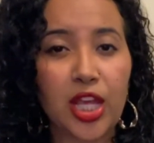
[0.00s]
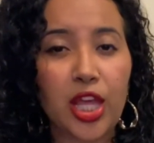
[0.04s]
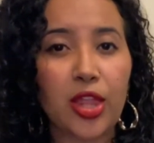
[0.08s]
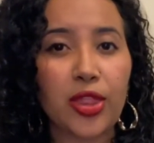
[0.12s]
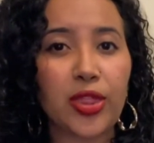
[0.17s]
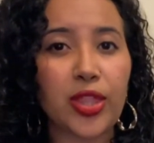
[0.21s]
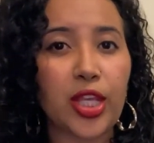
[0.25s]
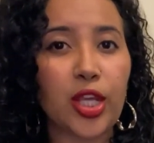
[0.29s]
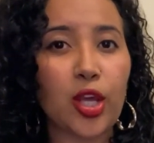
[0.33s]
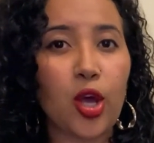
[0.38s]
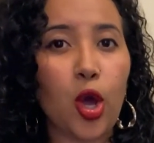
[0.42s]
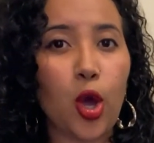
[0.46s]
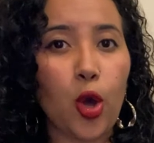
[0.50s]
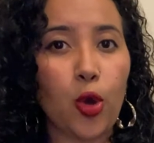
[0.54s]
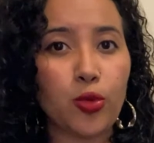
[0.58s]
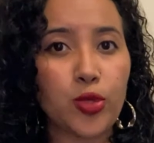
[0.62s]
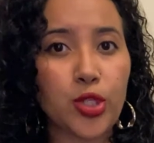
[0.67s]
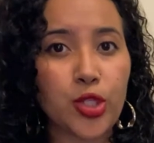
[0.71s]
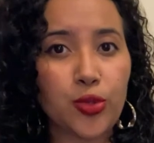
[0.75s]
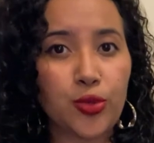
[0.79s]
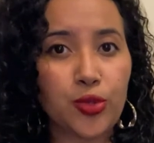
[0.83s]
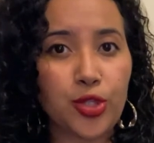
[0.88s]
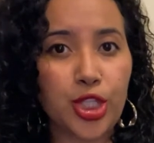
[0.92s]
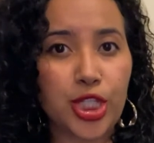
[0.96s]
The
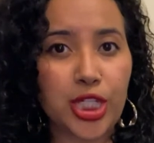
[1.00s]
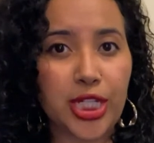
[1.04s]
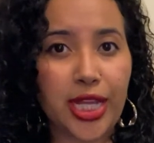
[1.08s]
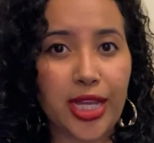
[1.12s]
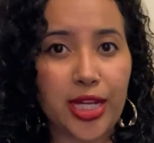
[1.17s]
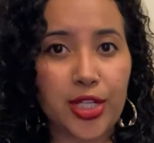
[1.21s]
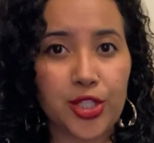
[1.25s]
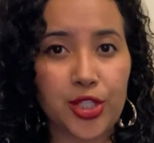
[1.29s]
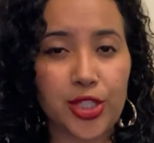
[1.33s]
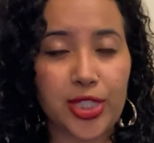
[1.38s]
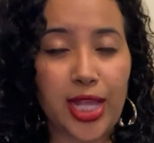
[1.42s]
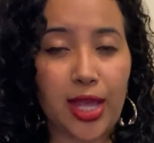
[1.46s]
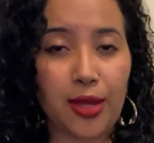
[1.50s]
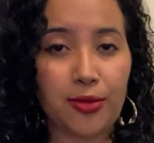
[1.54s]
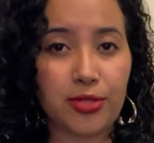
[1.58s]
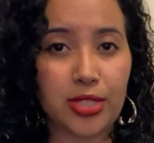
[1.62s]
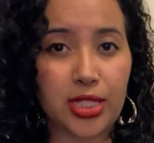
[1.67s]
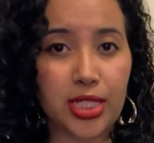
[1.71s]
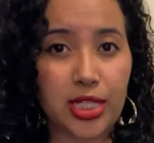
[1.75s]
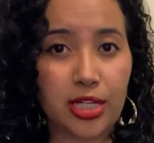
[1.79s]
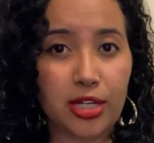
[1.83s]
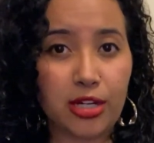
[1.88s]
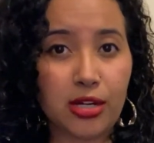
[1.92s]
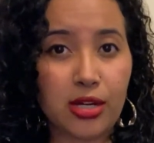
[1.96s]
O-U-G-H sound
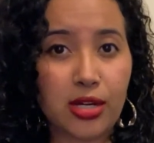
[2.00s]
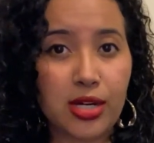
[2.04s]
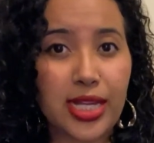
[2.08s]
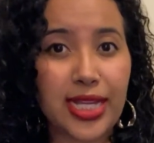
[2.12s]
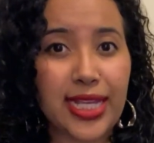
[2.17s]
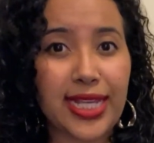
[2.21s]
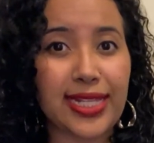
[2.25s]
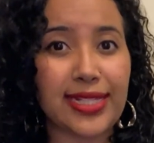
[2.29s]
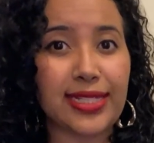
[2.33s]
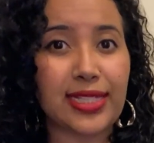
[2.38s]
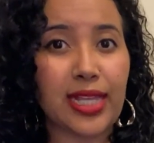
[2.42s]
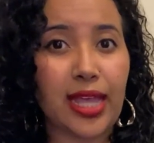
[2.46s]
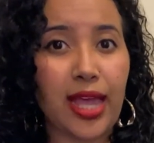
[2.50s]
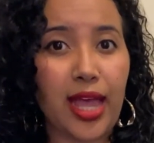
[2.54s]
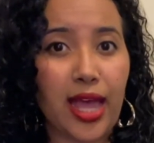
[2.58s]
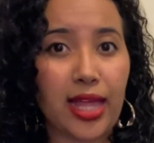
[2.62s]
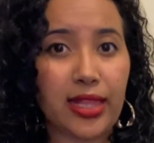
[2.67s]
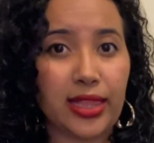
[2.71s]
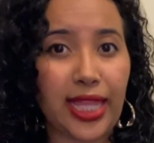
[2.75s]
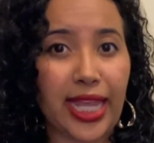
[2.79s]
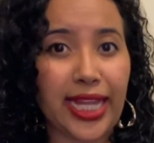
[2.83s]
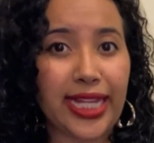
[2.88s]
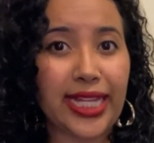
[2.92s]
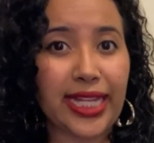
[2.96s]
here is
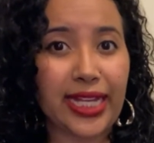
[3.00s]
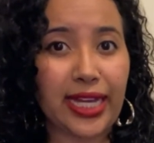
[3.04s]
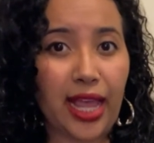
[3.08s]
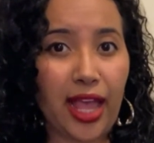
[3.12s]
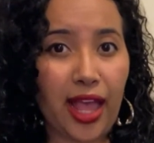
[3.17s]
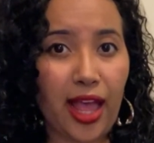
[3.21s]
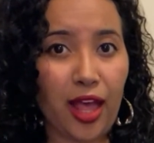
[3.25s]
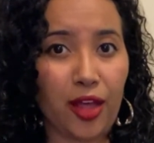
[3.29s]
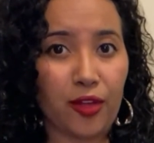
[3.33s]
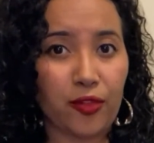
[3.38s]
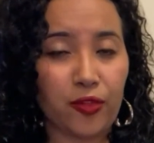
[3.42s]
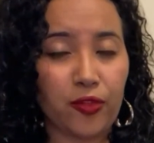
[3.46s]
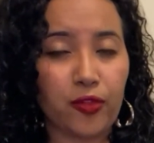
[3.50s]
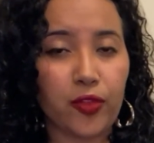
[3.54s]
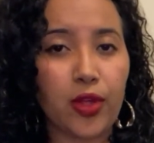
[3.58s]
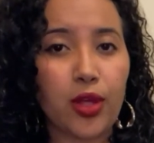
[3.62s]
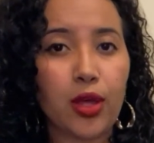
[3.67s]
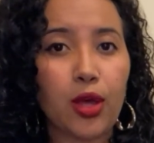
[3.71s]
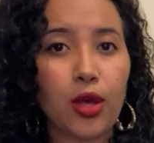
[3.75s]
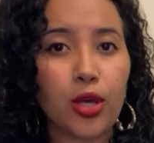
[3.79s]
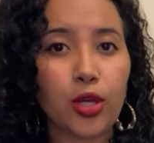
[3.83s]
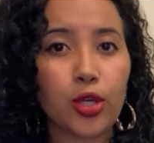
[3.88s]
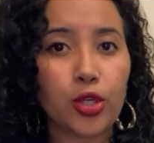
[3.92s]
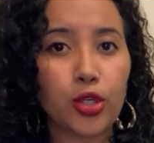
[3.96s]
like an F,
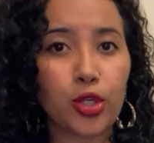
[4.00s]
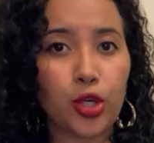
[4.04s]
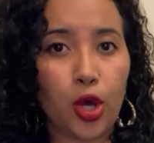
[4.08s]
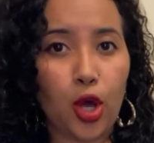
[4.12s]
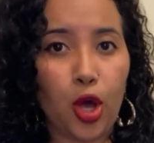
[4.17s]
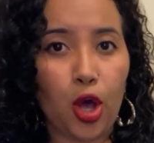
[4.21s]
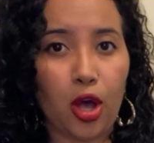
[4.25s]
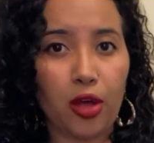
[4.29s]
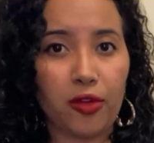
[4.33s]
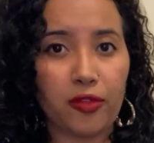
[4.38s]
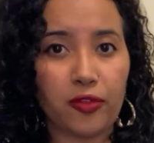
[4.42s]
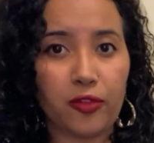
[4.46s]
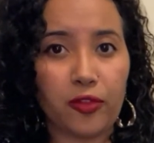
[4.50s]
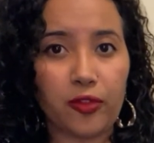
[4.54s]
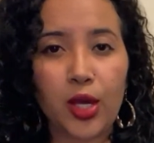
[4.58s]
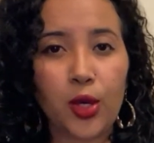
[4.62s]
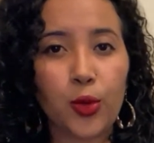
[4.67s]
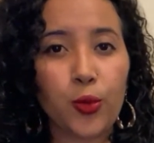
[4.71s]
cough.